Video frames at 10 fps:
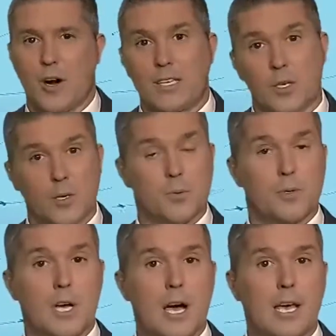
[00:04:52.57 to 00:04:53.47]
All right, so here's what
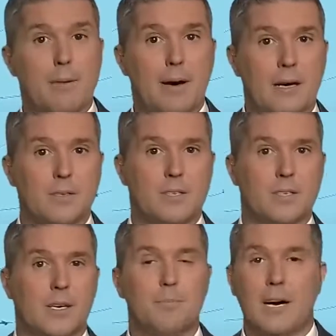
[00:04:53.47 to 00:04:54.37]
we're talking
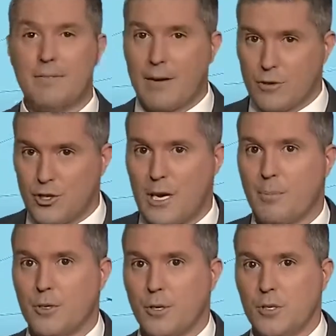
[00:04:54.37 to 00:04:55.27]
about. Above average
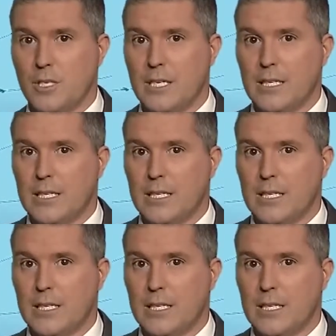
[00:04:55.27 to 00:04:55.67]
temperatures.